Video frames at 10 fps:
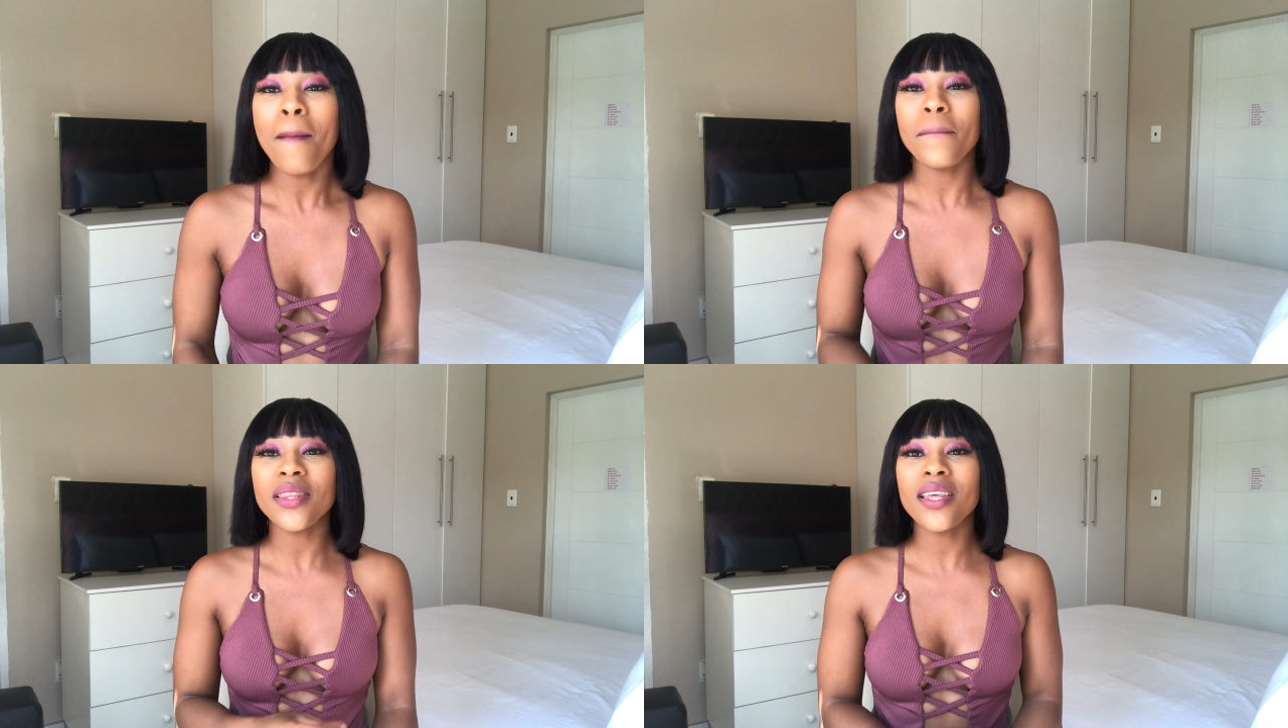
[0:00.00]

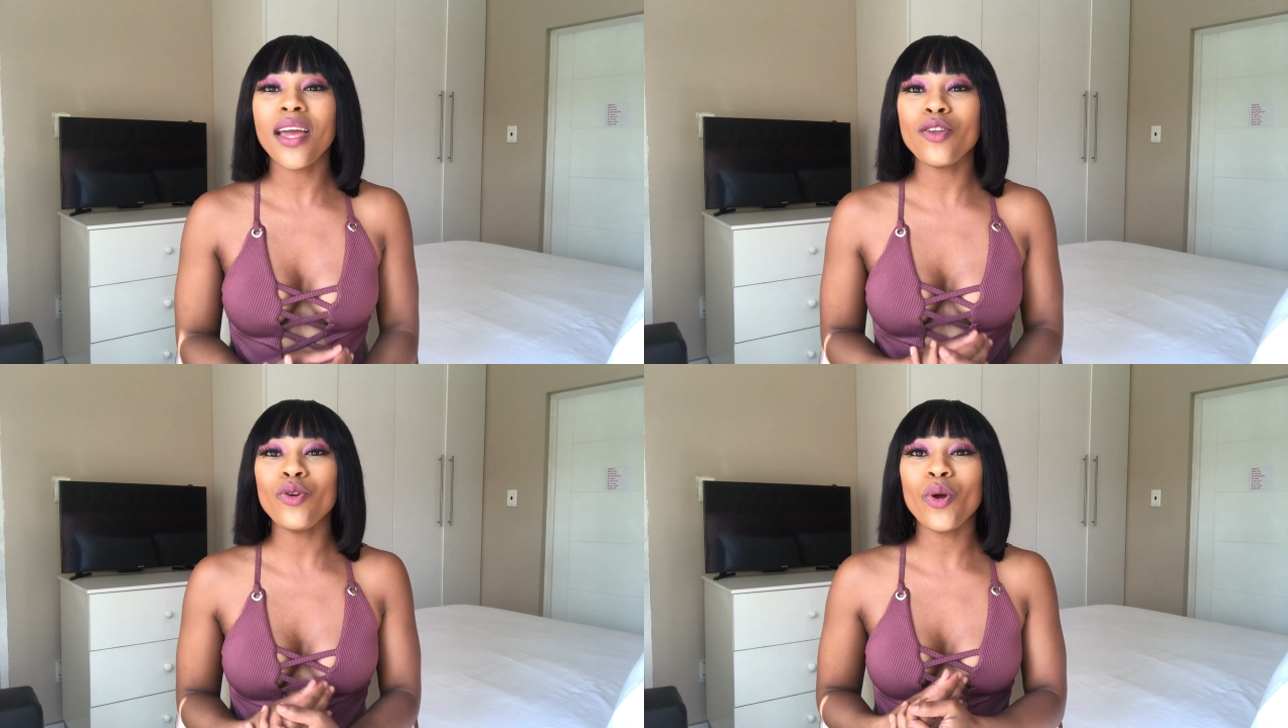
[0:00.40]
But
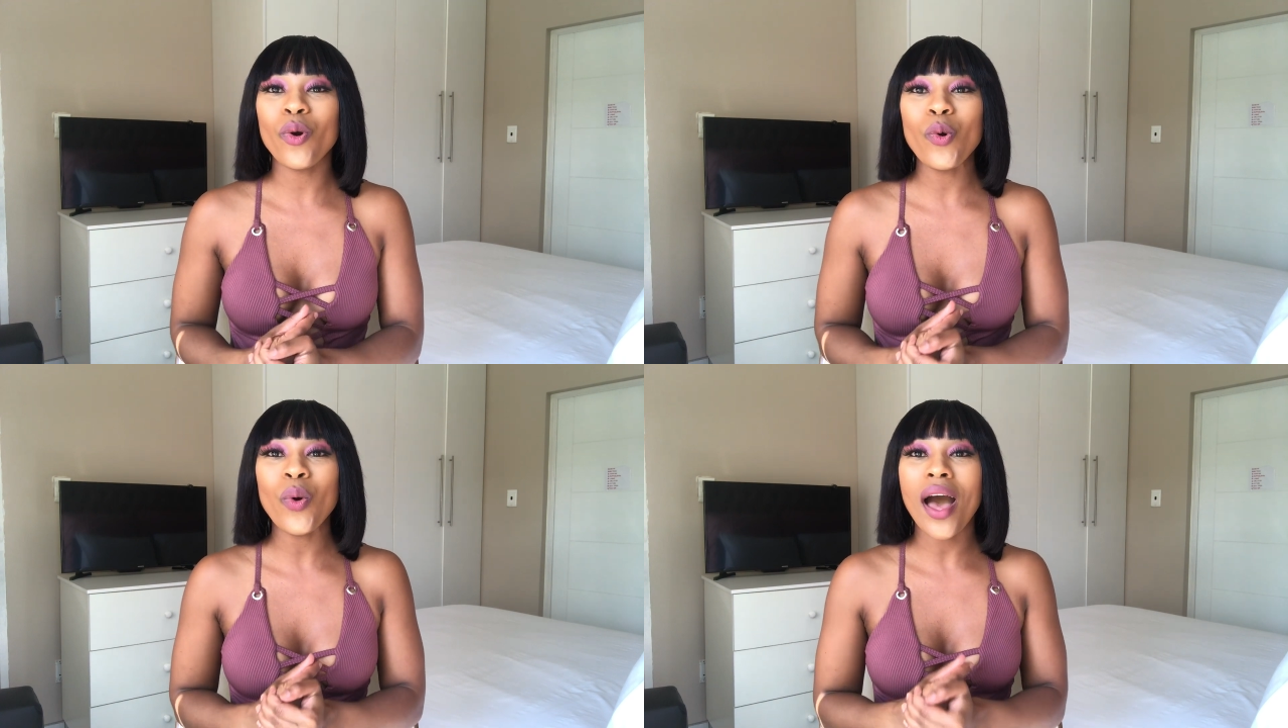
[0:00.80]
then, you
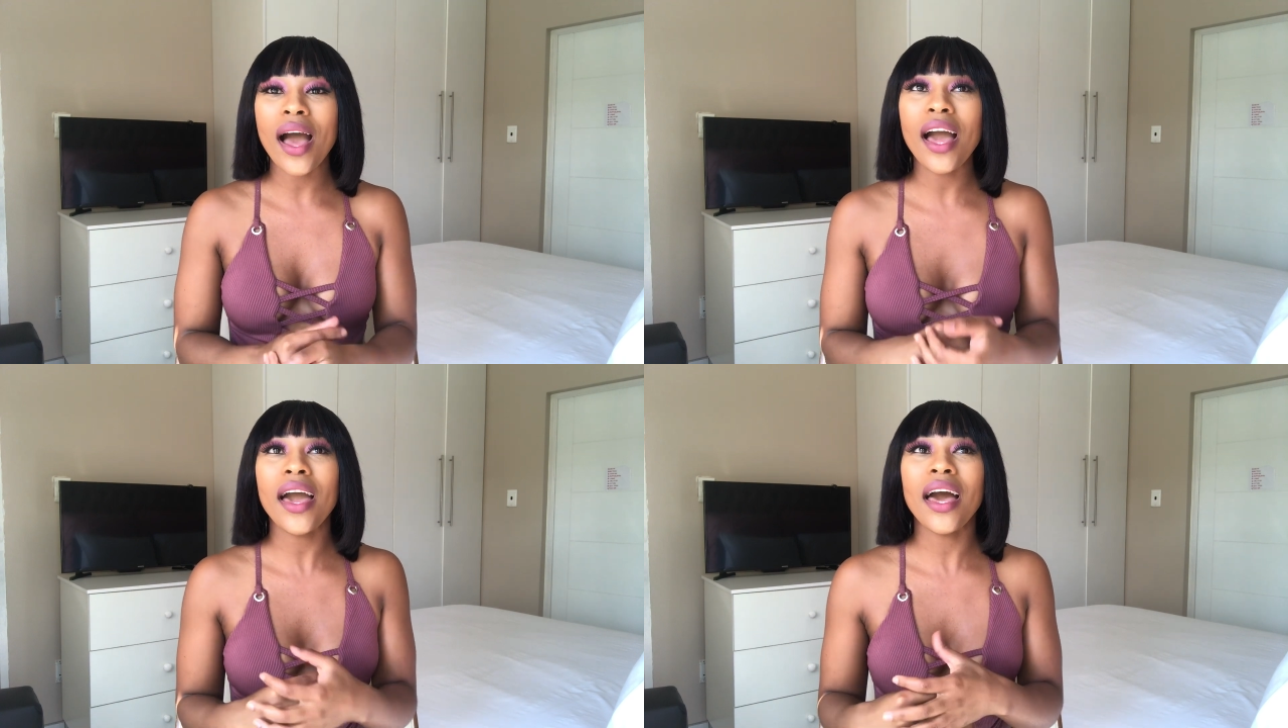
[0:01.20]
know,
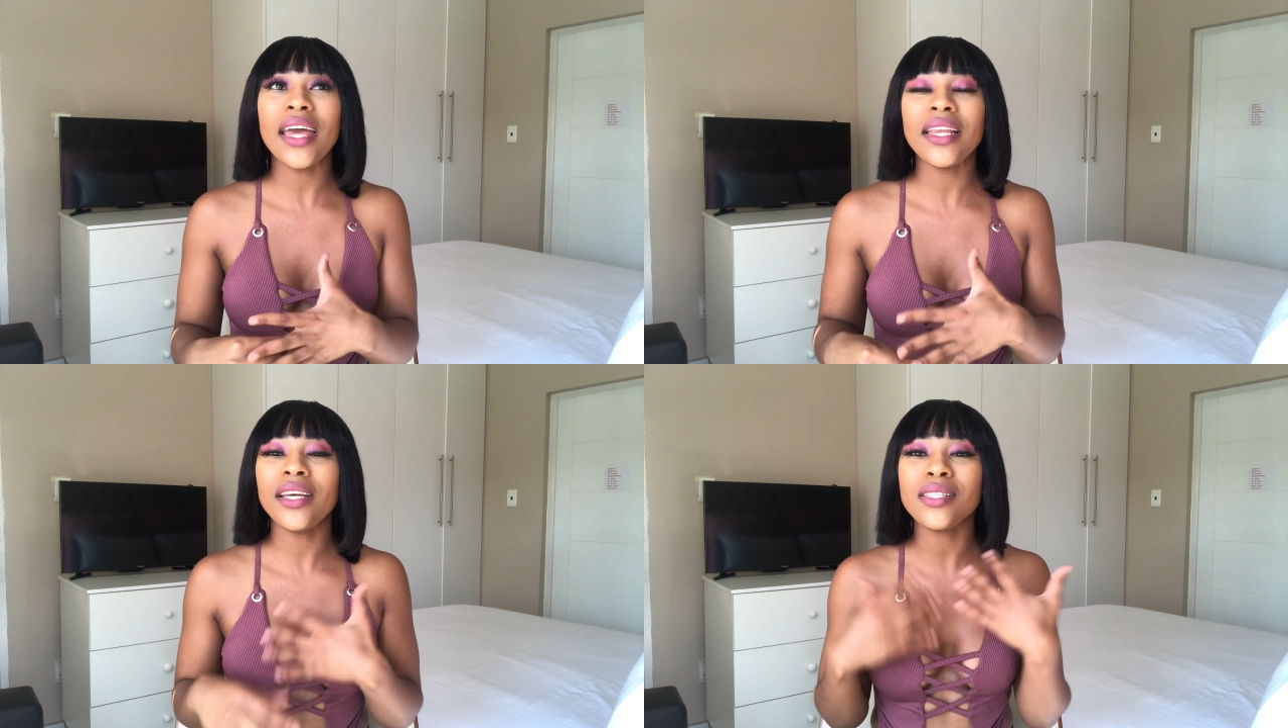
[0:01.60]

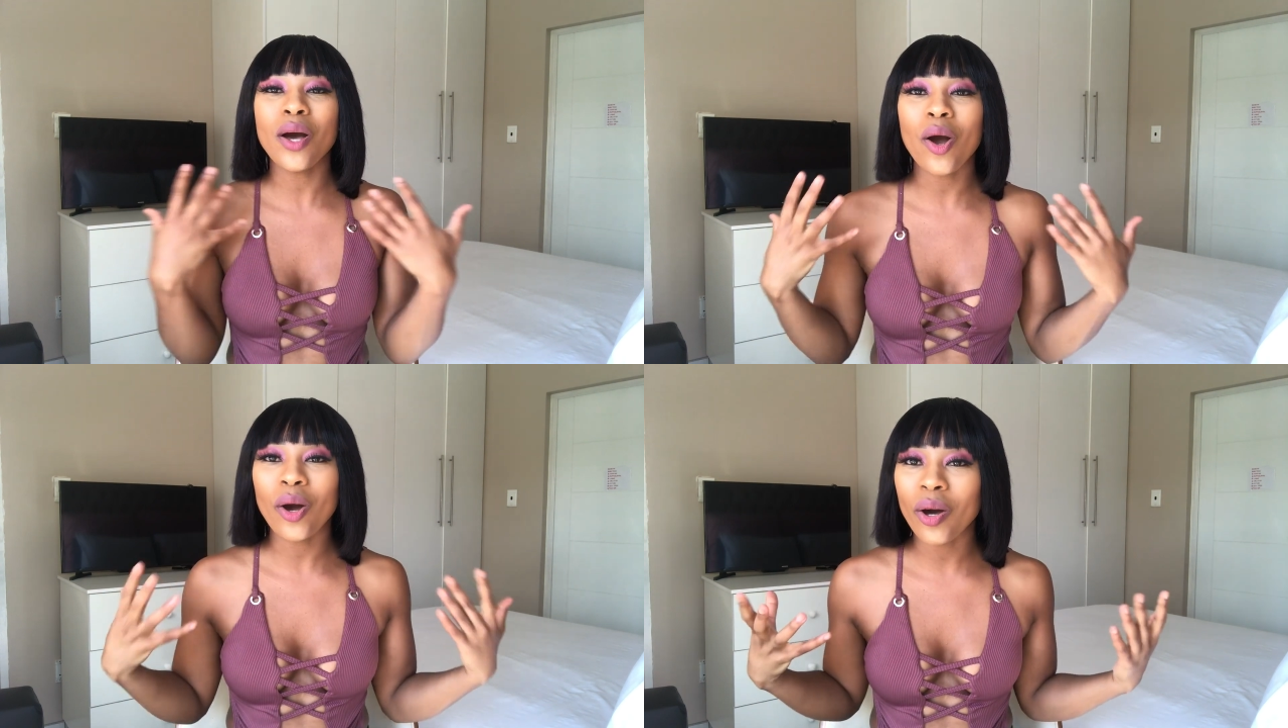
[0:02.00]
I later
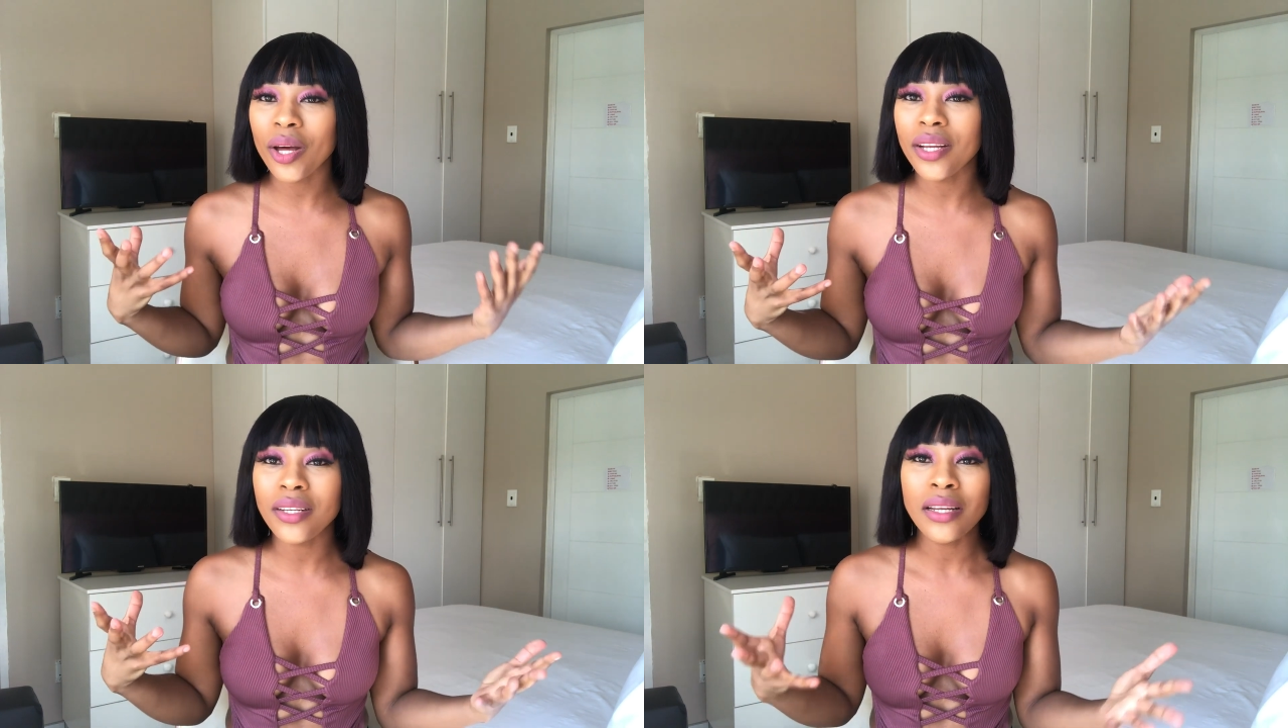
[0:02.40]

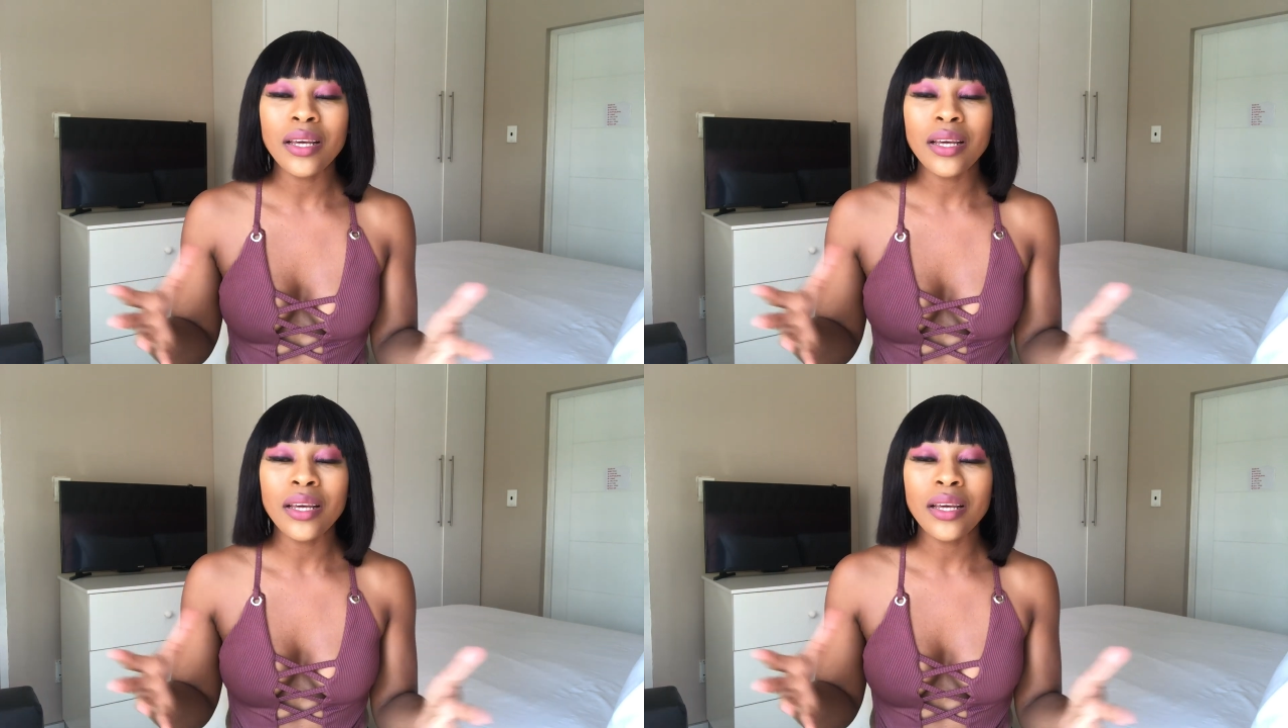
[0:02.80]
on